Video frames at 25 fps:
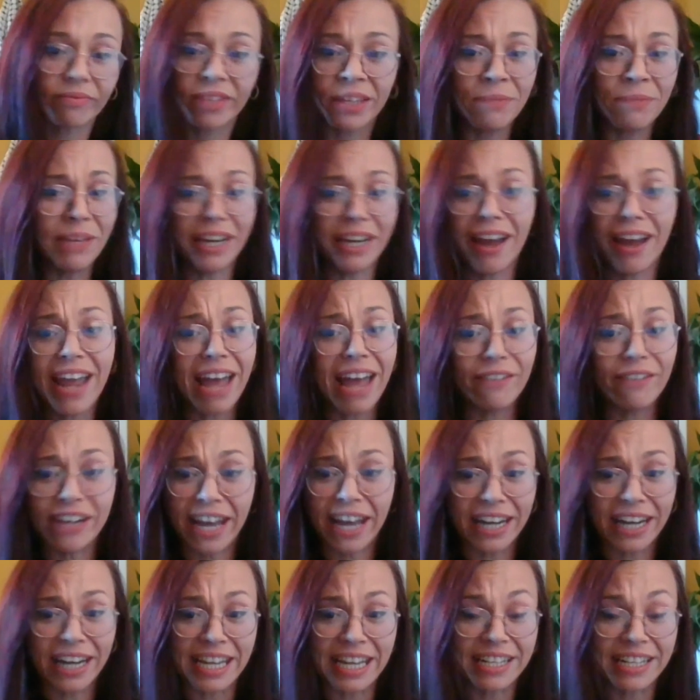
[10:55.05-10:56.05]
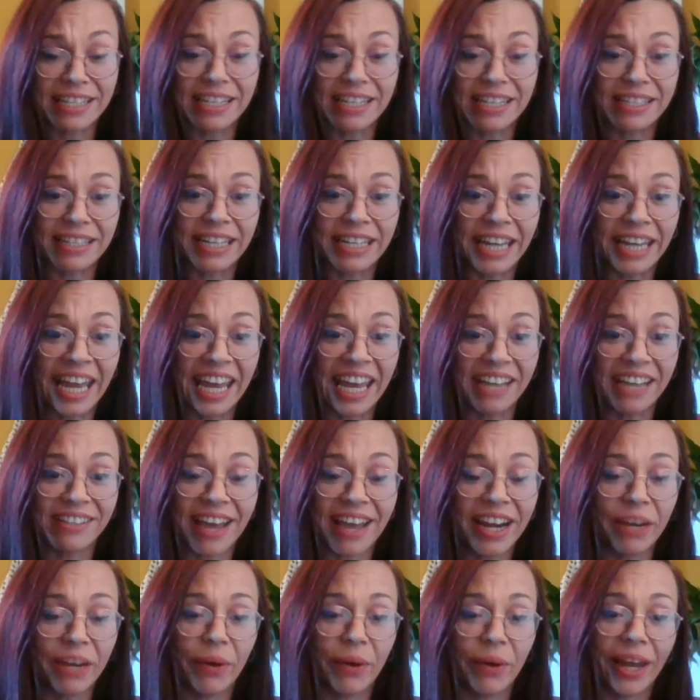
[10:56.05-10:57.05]
I mean, I haven't had a dentist in years
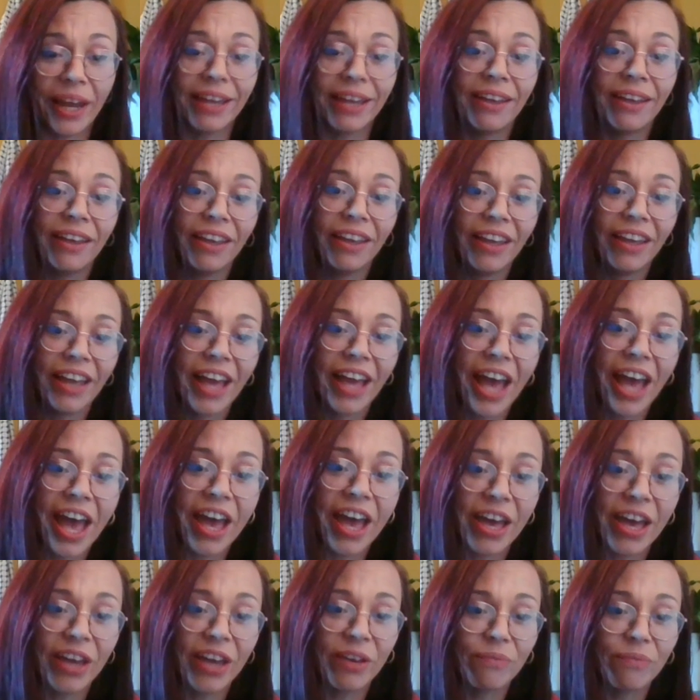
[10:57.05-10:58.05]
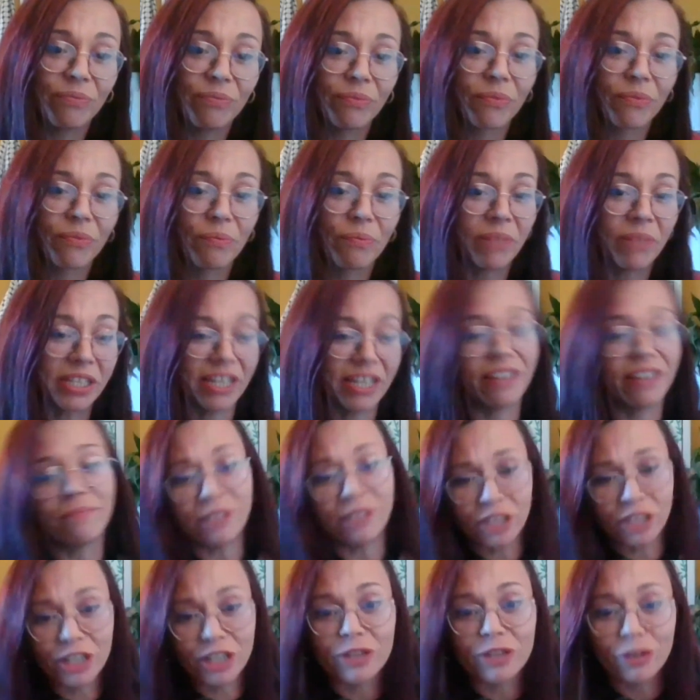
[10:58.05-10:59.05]
anyway. My
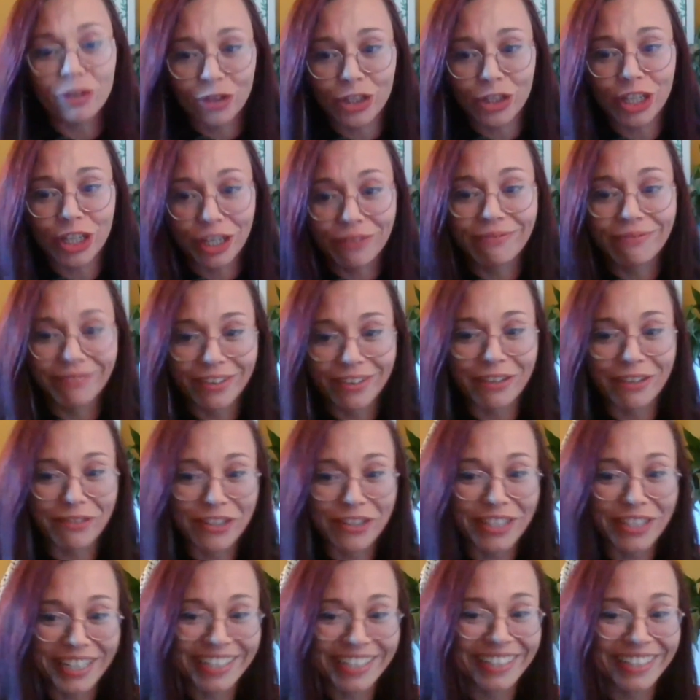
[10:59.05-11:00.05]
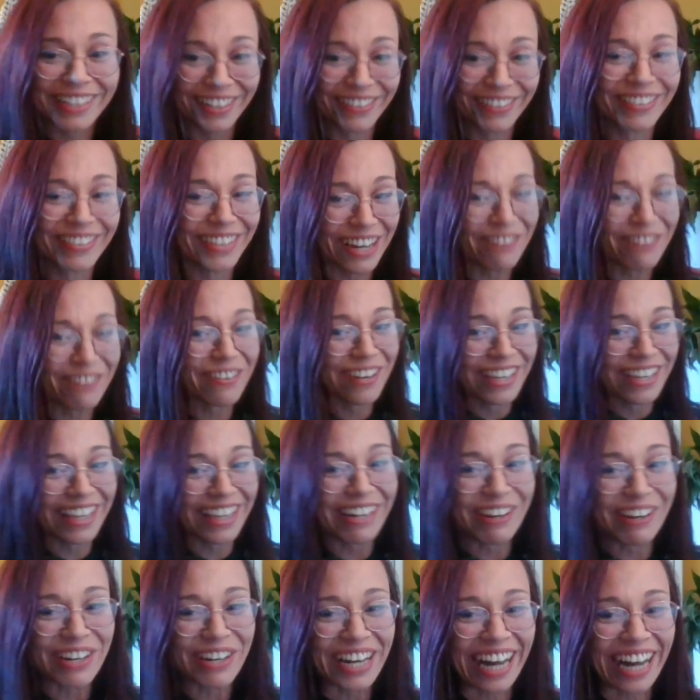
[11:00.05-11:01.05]
children do, obviously, so don't worry,
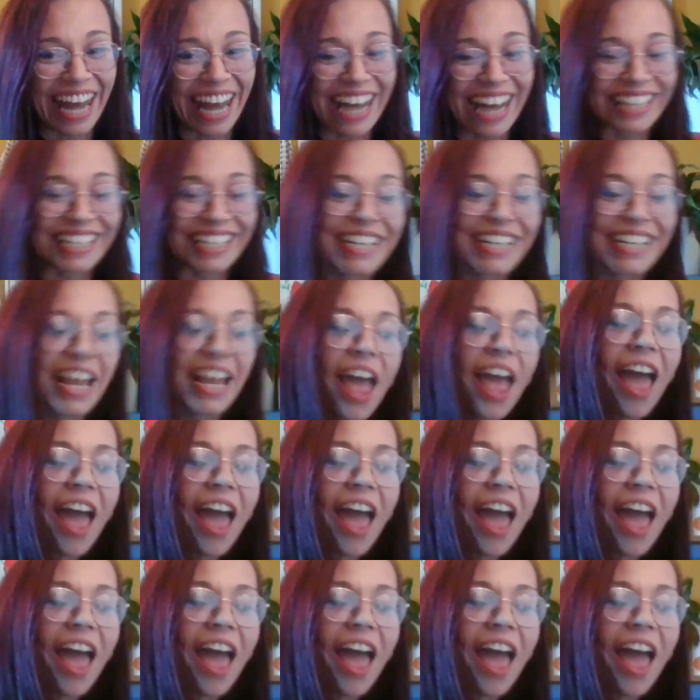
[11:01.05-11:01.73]
they're not neglected.